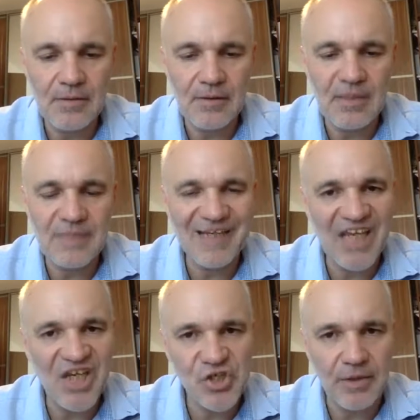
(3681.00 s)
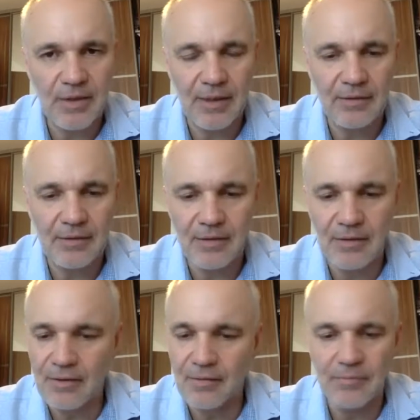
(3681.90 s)
expectation that
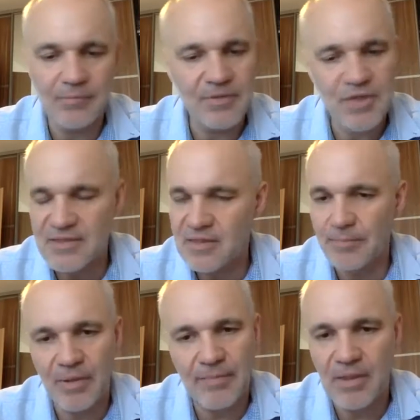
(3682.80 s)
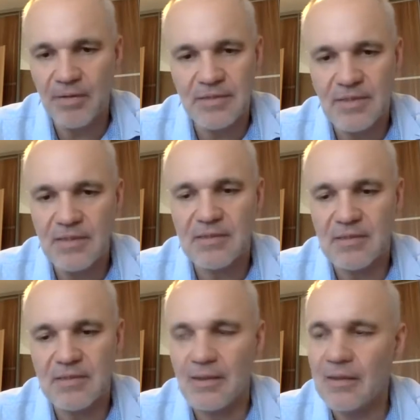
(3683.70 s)
just simply because this
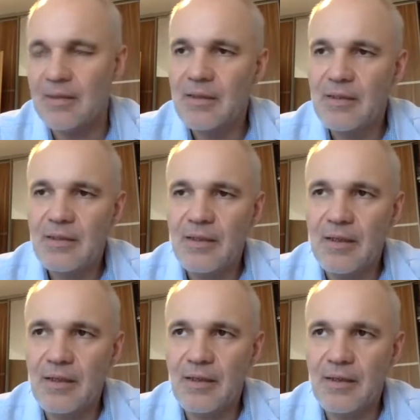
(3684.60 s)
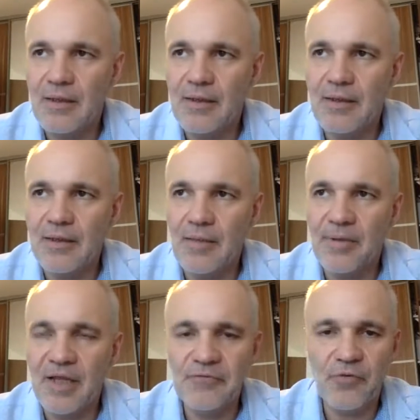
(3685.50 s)
is a
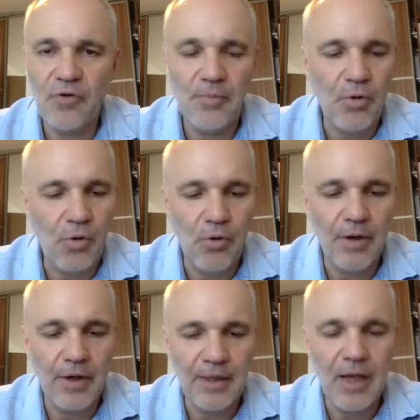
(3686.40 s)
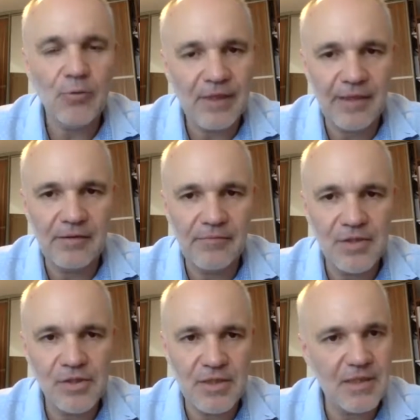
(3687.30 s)
platform or an outlet
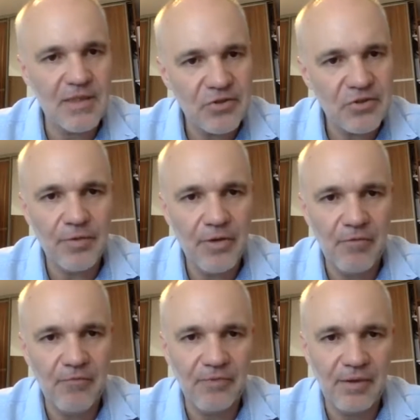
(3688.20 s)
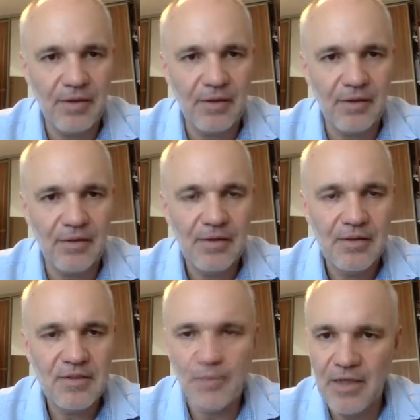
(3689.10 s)
which has a history of
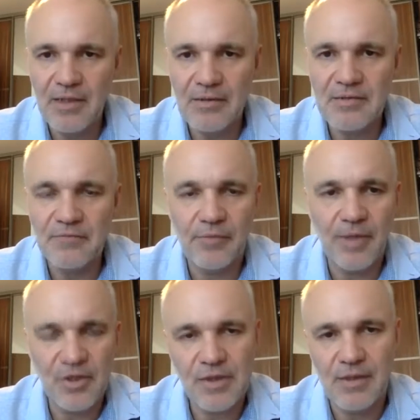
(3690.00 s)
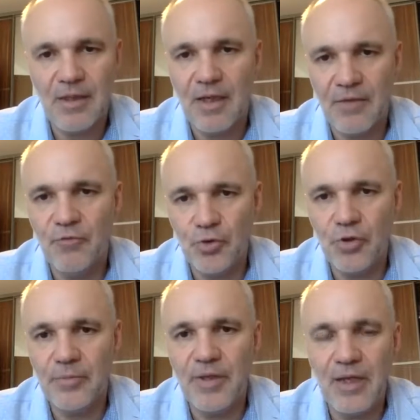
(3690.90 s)
spreading disinformation, that they would
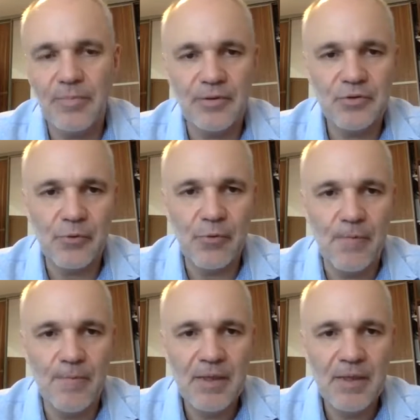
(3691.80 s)
not be able to,